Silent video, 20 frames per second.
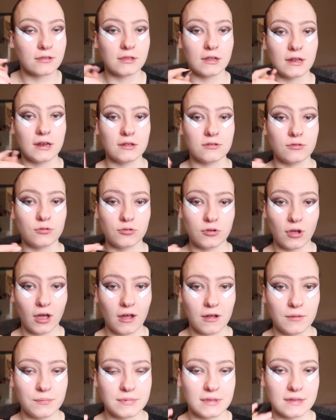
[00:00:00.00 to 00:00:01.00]
the little
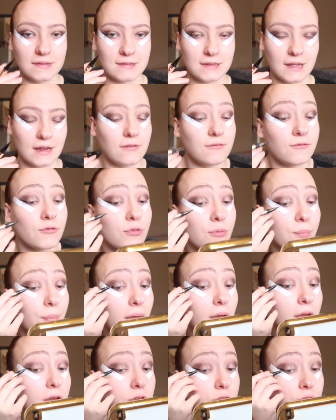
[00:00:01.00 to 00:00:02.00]
tubs instead of the
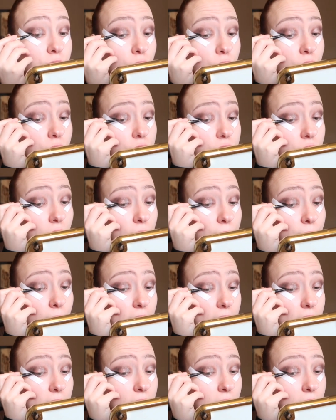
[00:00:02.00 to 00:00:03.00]
pencils, so I
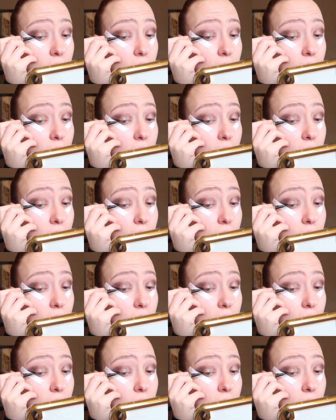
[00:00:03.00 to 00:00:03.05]
might